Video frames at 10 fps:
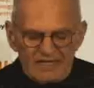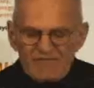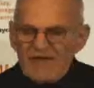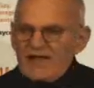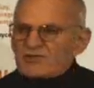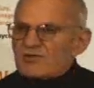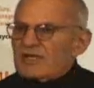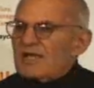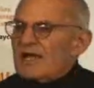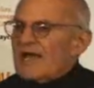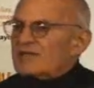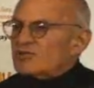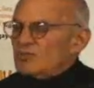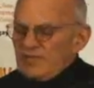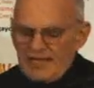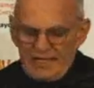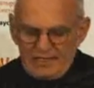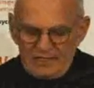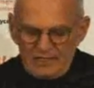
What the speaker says: factory and duplicated.